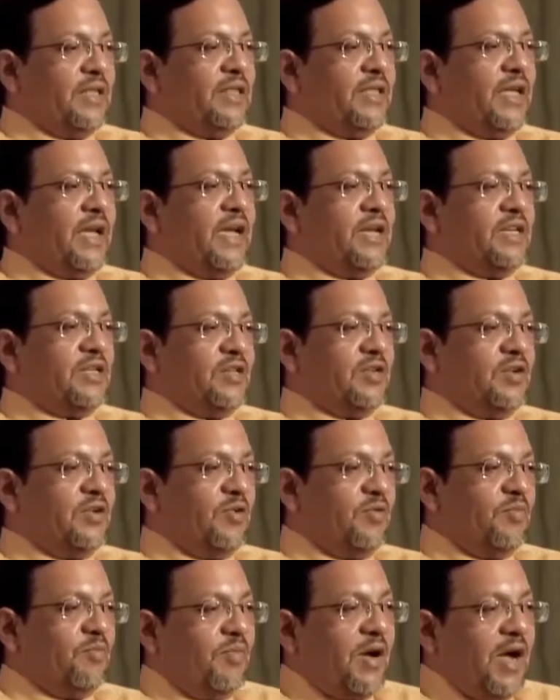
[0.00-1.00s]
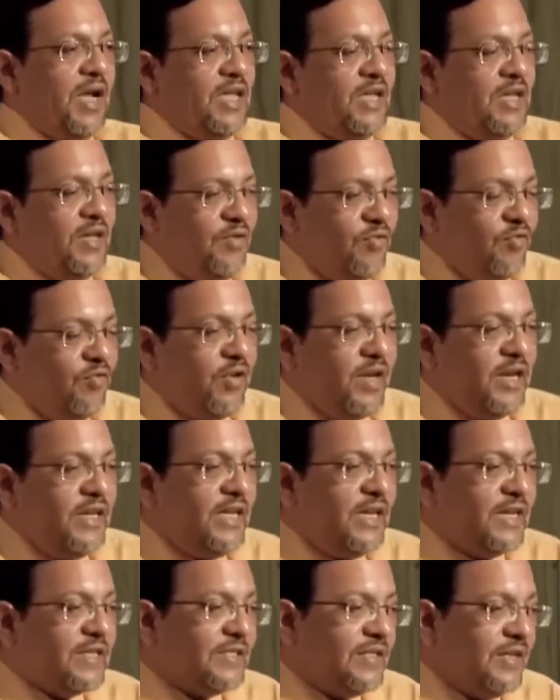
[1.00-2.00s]
that my
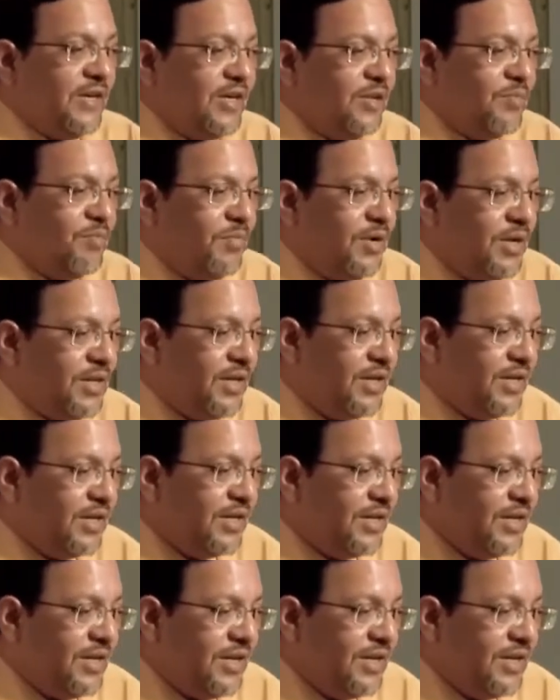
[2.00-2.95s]
very excellent mother